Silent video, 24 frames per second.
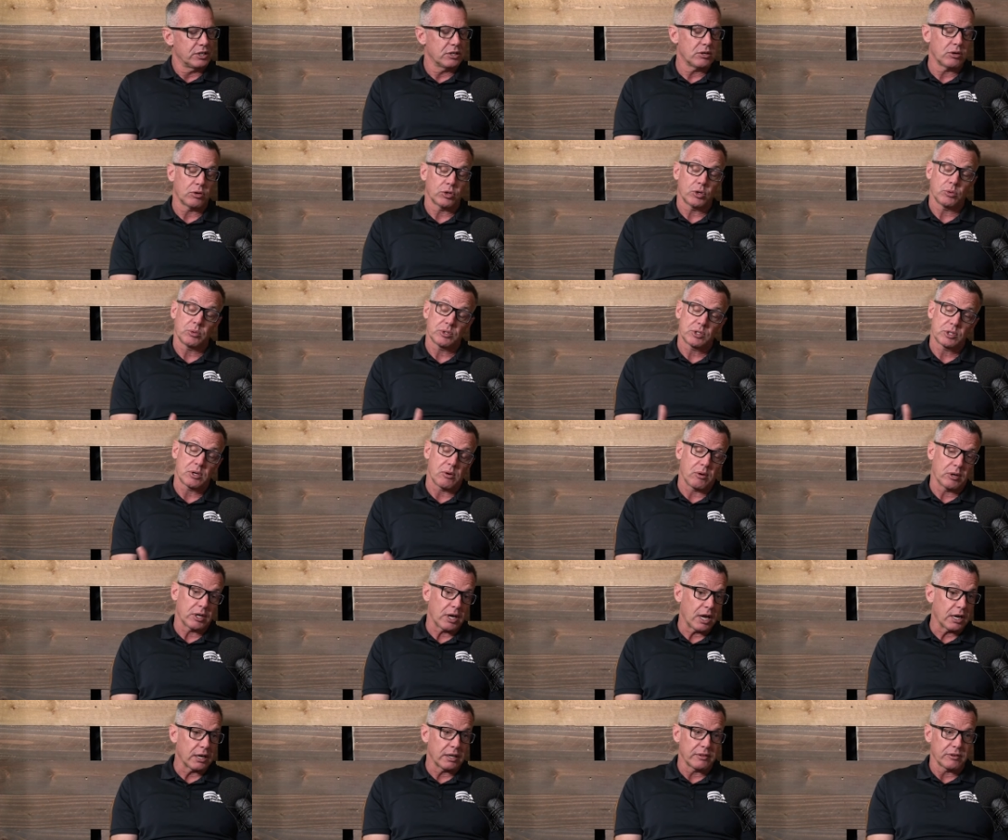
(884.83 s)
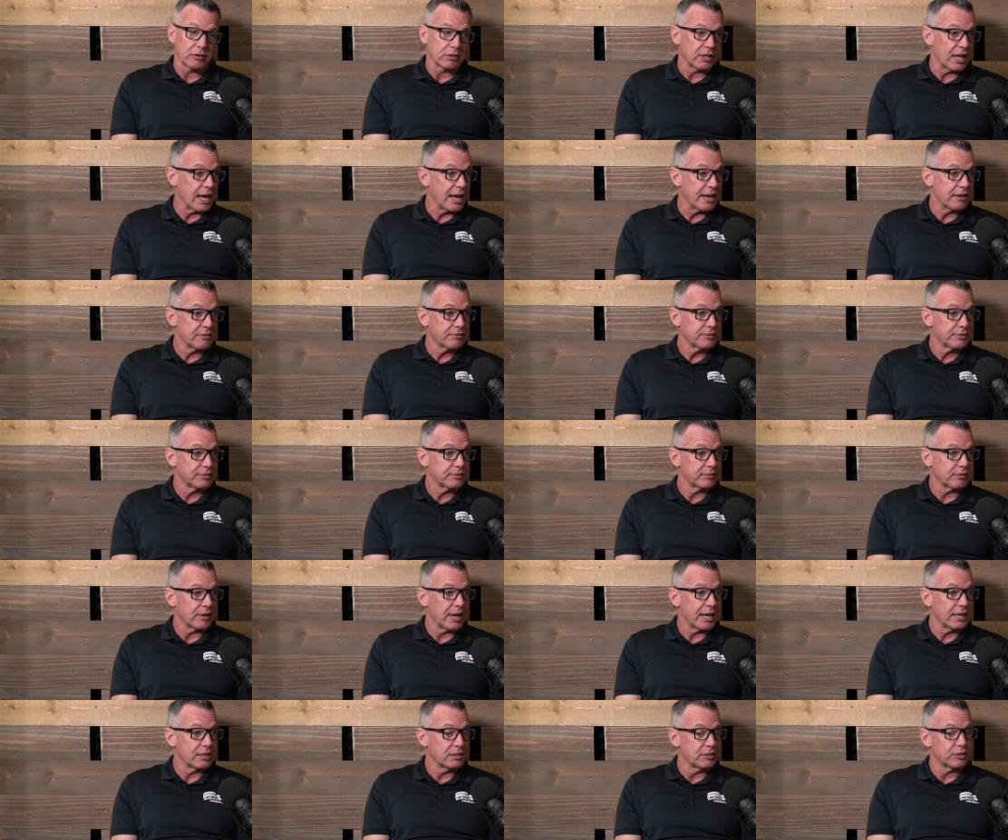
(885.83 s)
You don't know what's going on in their life, right?